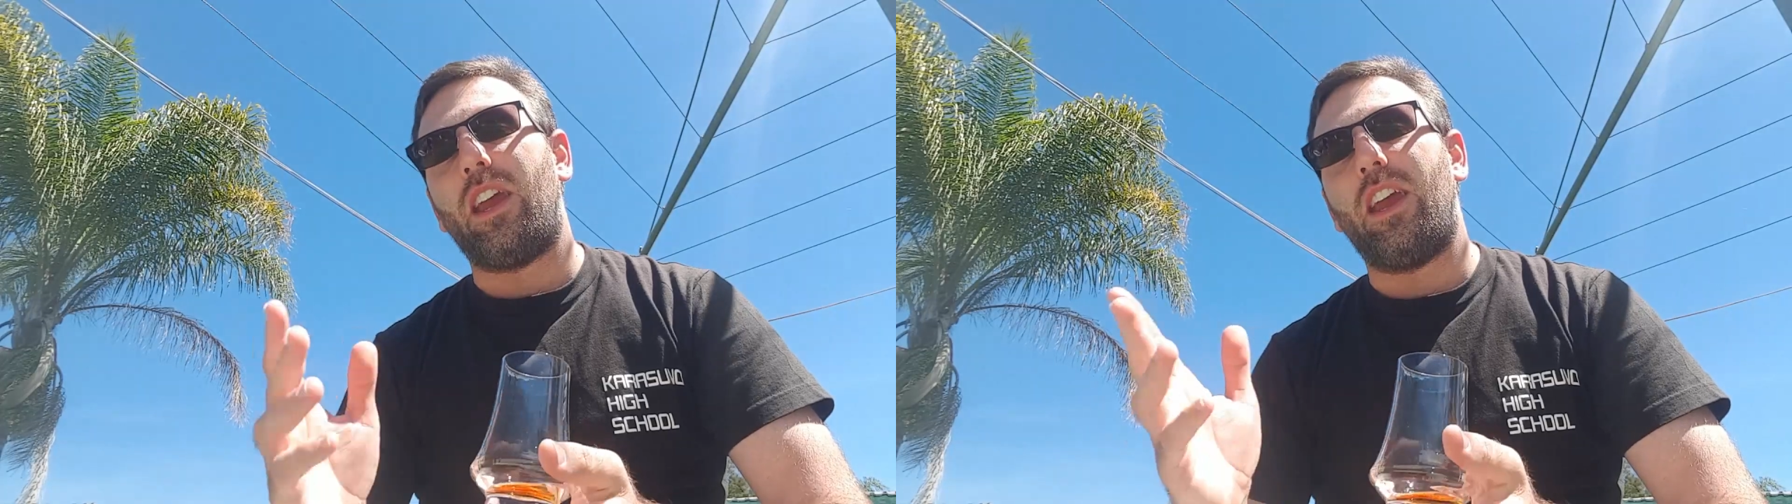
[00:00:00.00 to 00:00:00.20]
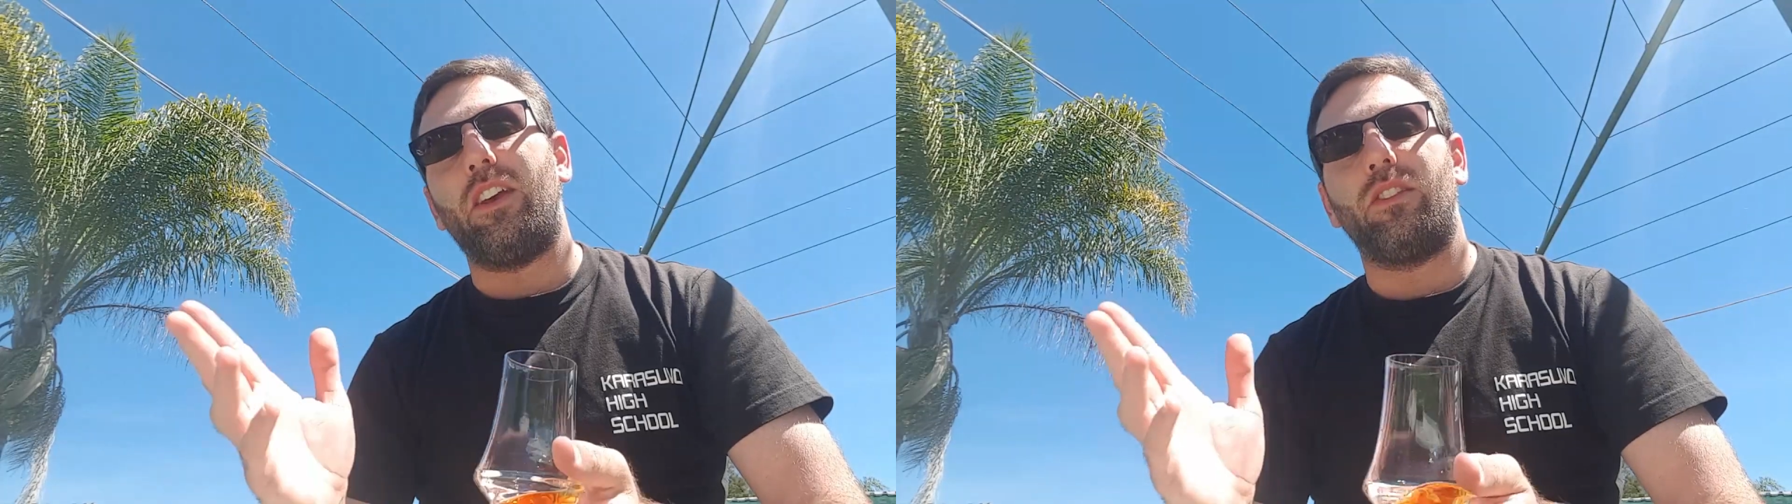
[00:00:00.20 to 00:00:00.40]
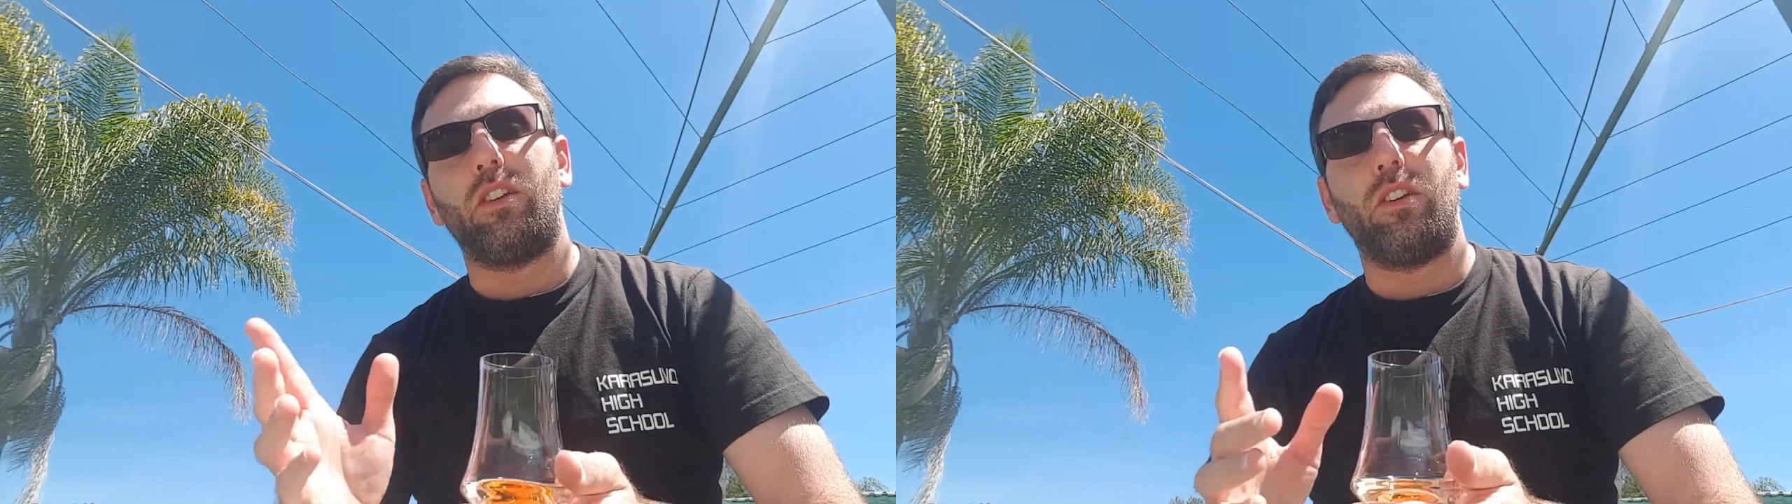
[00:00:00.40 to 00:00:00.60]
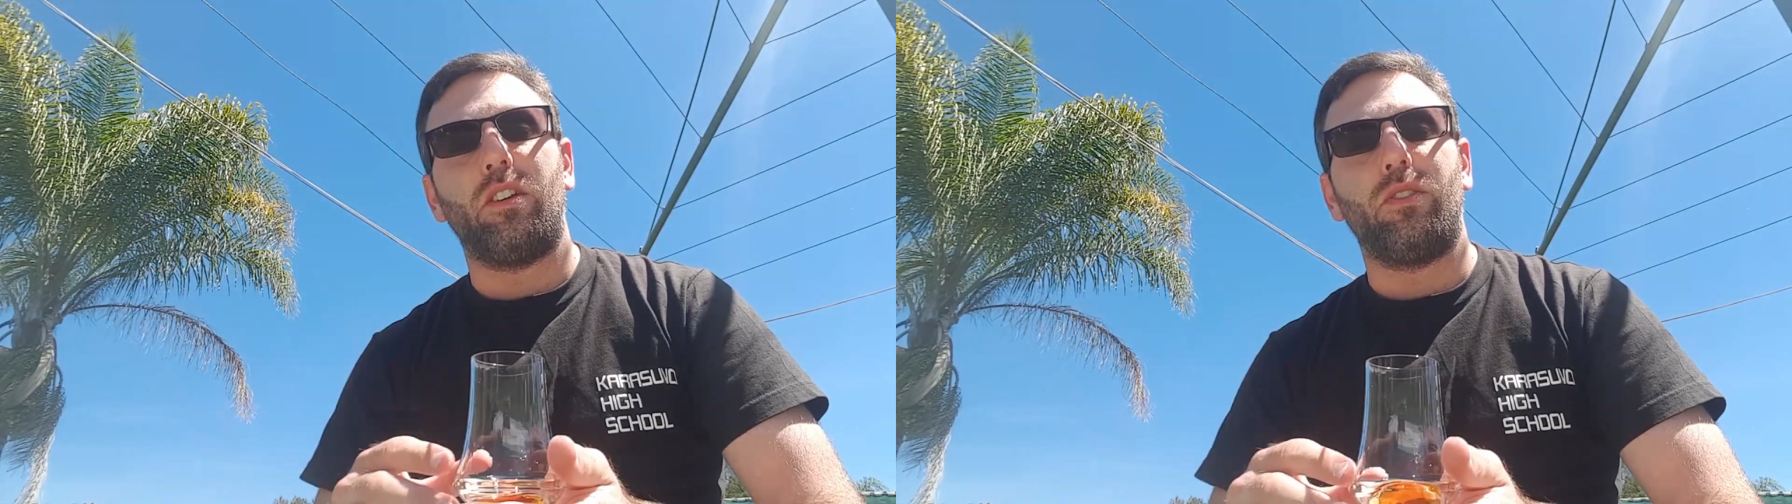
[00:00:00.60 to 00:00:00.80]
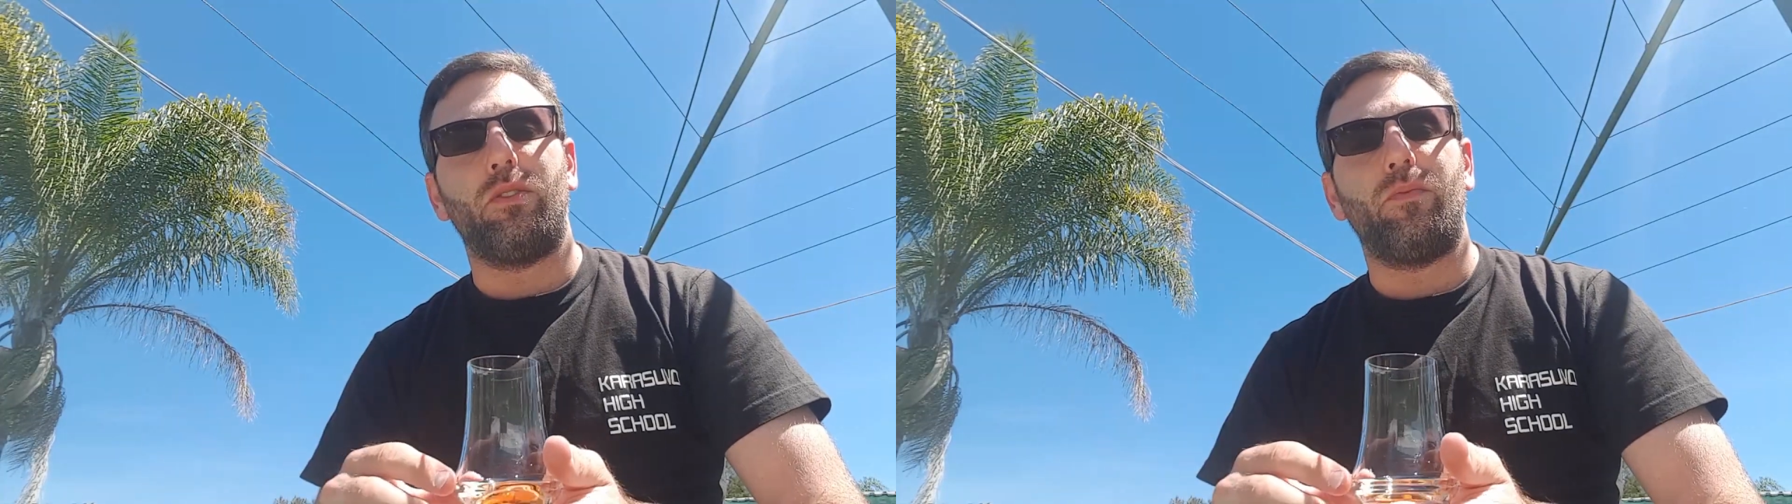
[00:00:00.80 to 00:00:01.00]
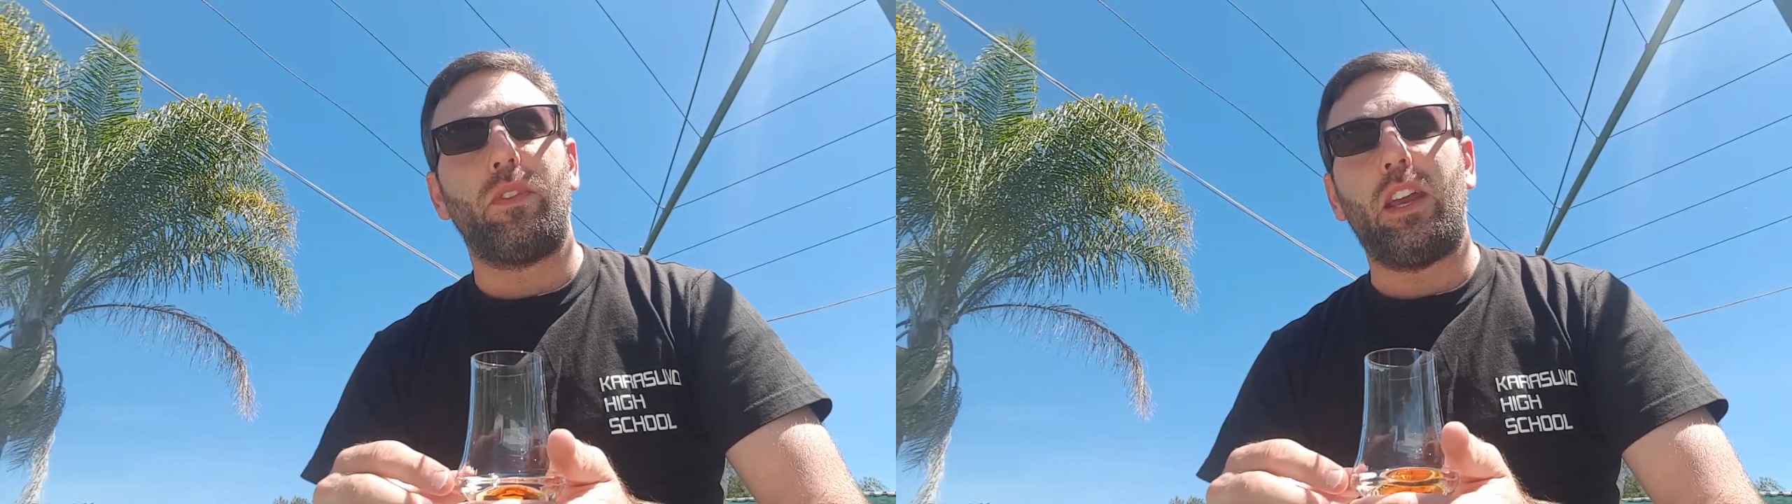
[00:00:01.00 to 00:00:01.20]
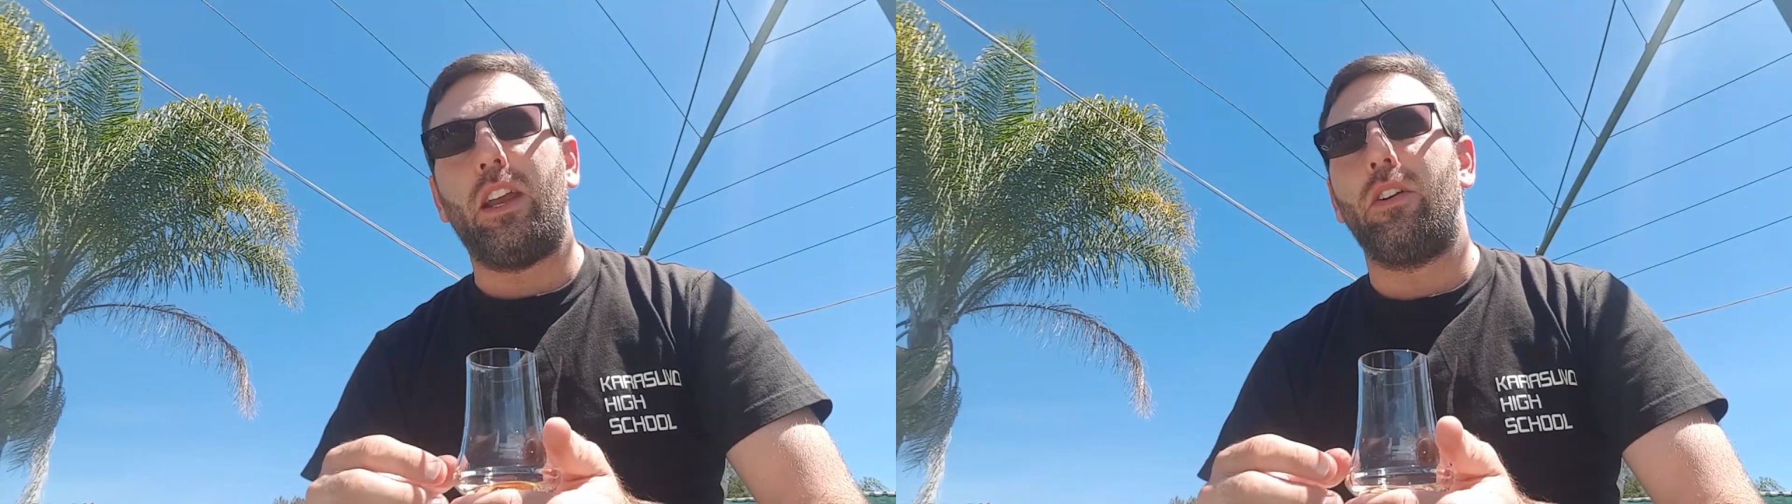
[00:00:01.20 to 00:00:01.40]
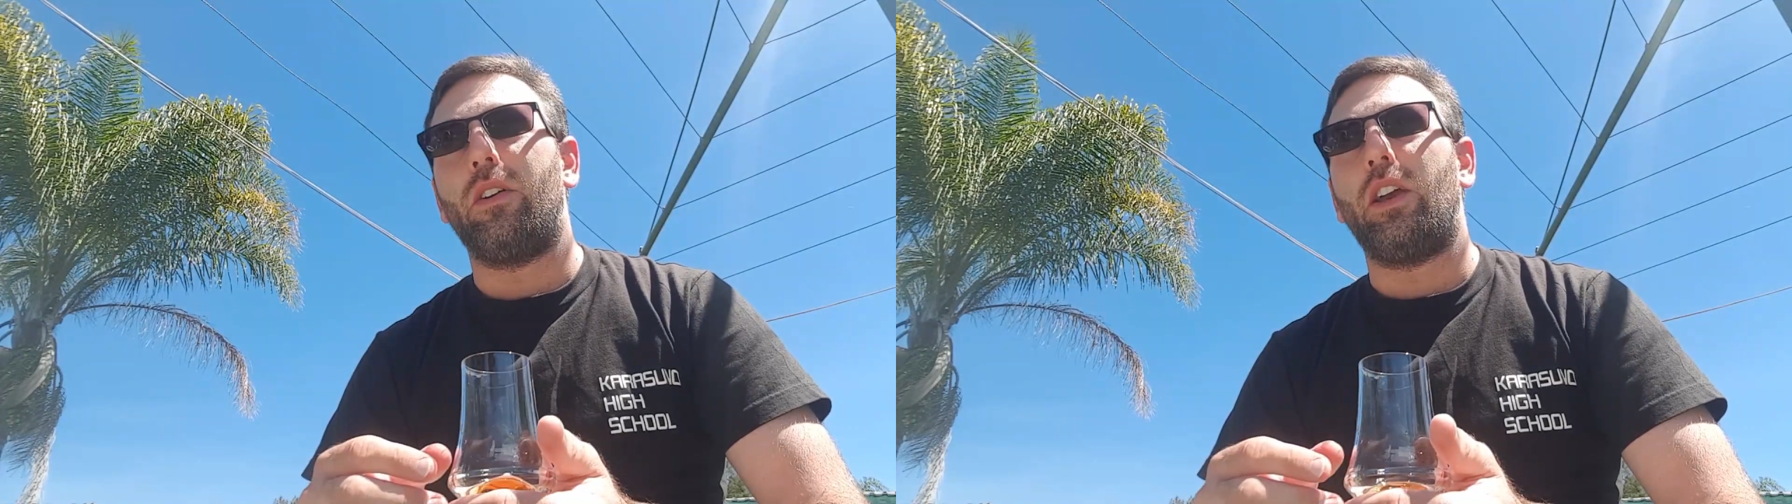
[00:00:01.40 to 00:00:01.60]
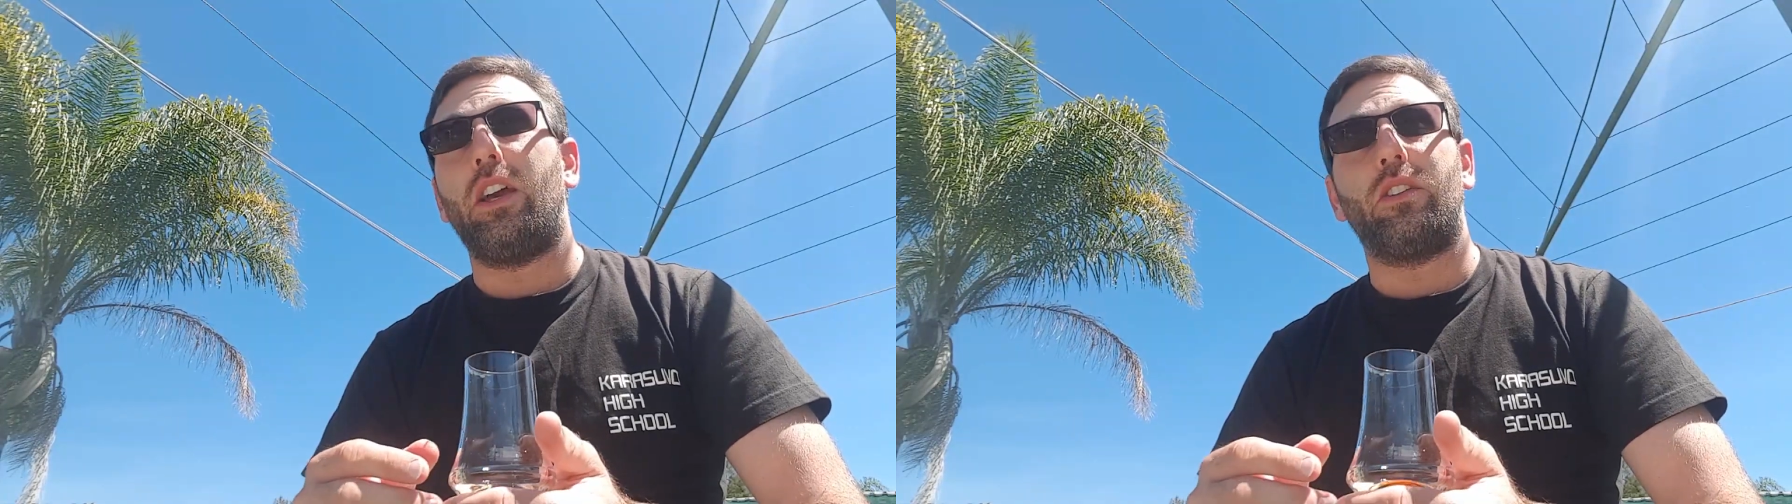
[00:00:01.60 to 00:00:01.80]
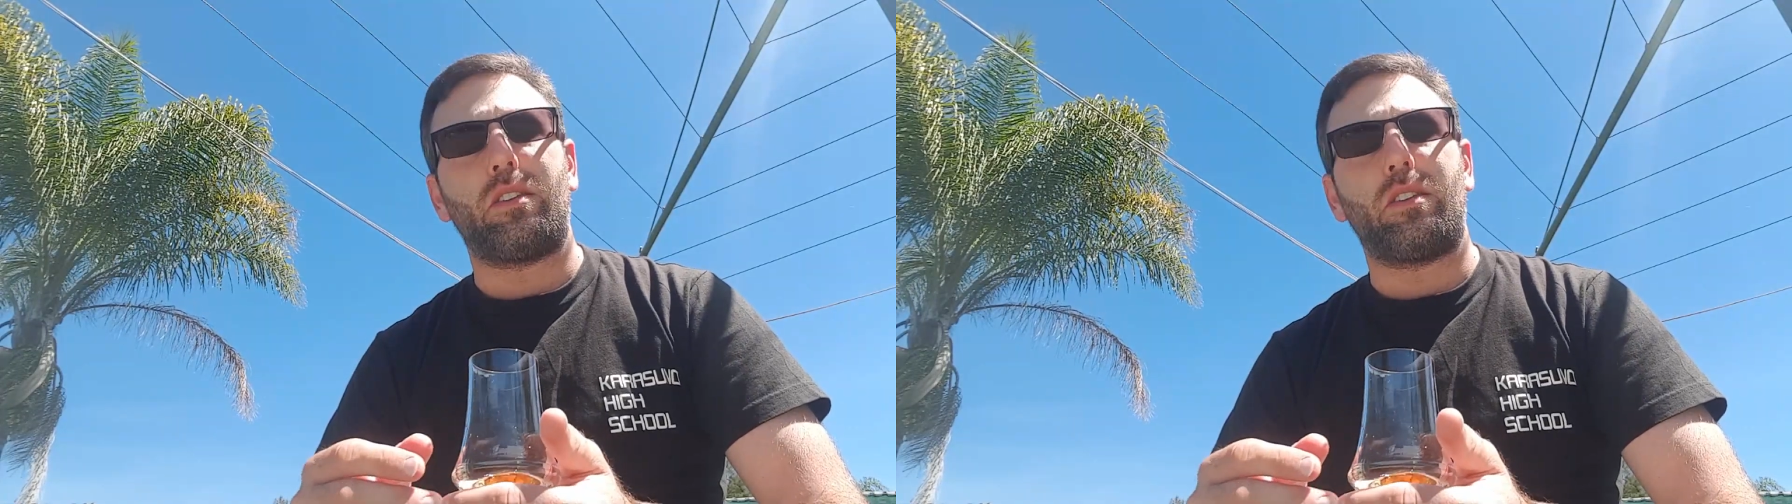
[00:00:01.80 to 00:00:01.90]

and the